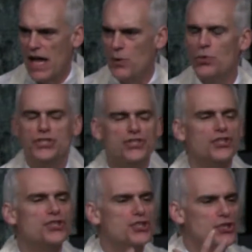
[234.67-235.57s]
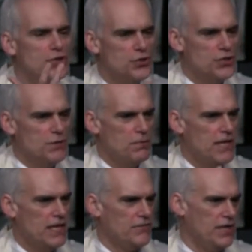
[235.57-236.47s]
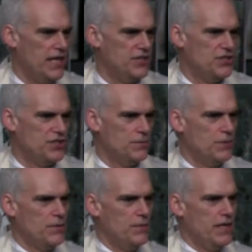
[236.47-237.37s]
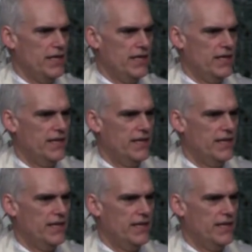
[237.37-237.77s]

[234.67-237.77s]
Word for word: I want you to choose to be in a relationship with me.